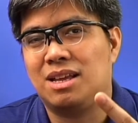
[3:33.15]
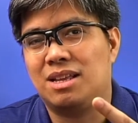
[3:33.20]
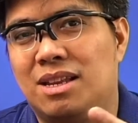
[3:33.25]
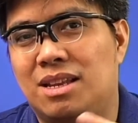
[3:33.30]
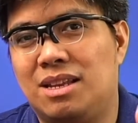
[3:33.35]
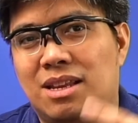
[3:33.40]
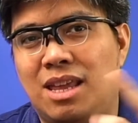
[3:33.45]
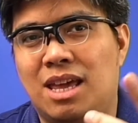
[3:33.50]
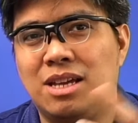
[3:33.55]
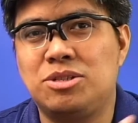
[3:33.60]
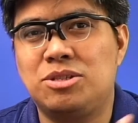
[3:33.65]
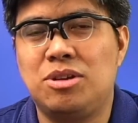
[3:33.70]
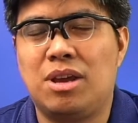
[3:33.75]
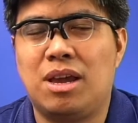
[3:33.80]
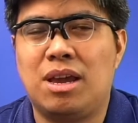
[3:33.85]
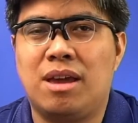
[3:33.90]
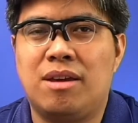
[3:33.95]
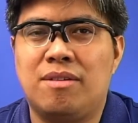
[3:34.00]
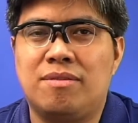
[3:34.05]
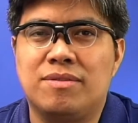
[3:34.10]
Next, you
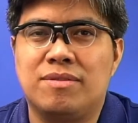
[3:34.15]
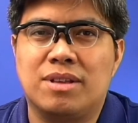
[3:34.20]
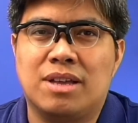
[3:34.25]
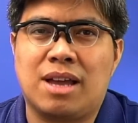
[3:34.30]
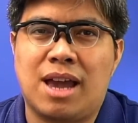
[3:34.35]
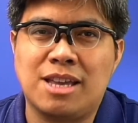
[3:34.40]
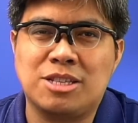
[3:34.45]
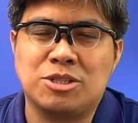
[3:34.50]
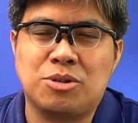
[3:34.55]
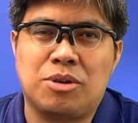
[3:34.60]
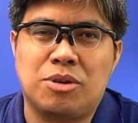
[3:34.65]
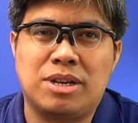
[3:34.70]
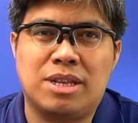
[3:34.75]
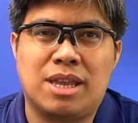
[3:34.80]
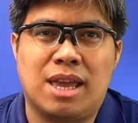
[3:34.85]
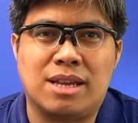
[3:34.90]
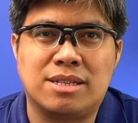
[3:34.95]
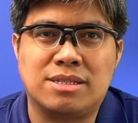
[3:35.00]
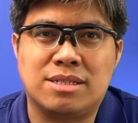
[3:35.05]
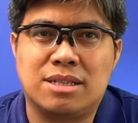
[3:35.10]
have chi-square
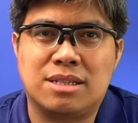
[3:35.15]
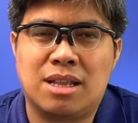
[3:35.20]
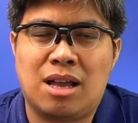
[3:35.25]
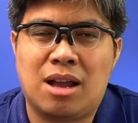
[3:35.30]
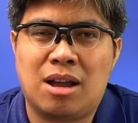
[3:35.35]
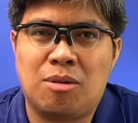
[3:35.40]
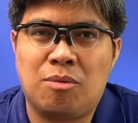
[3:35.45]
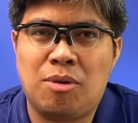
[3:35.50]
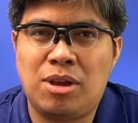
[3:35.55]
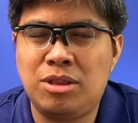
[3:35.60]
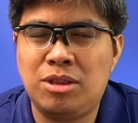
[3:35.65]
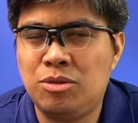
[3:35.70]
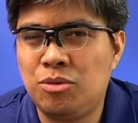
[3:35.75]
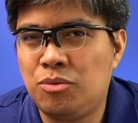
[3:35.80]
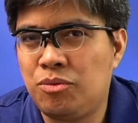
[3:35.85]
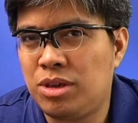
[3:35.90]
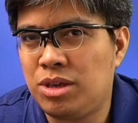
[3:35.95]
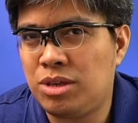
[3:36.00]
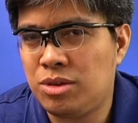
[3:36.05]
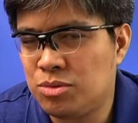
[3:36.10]
test. Now, when do
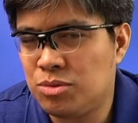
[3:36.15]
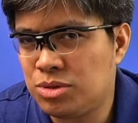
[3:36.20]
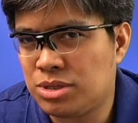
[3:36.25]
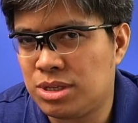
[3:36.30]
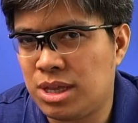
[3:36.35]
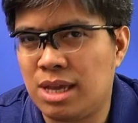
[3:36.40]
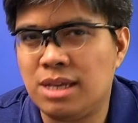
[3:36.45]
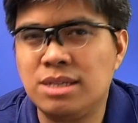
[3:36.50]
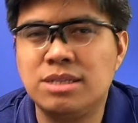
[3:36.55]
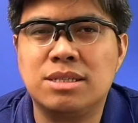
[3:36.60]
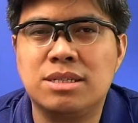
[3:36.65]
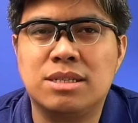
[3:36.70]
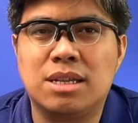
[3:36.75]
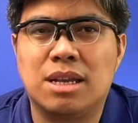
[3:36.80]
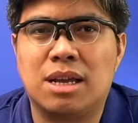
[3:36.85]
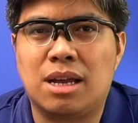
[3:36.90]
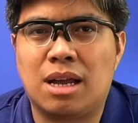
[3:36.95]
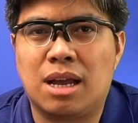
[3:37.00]
we use this?